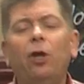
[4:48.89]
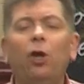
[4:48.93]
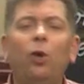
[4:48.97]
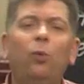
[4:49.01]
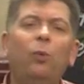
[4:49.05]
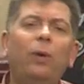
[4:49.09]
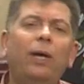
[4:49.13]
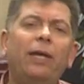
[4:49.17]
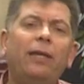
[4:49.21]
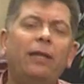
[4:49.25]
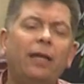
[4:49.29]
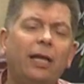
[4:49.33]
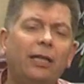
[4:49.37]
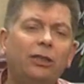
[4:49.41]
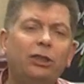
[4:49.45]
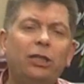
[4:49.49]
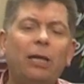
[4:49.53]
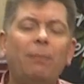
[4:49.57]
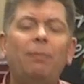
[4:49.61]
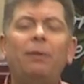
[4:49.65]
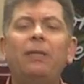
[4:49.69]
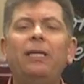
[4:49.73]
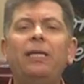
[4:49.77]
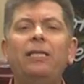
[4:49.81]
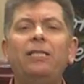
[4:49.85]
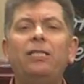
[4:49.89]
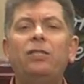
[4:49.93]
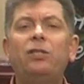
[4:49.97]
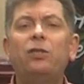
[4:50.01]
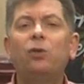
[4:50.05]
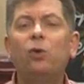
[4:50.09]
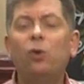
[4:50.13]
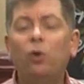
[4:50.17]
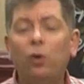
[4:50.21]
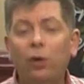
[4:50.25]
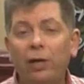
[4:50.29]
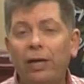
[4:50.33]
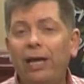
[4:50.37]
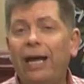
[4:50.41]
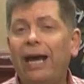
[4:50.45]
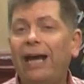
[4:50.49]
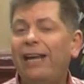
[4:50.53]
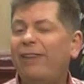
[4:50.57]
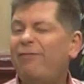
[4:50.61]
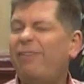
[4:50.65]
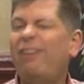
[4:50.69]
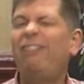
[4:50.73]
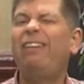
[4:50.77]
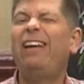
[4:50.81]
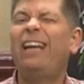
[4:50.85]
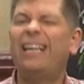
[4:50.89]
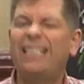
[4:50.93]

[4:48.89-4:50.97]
with a Japanese saw and a very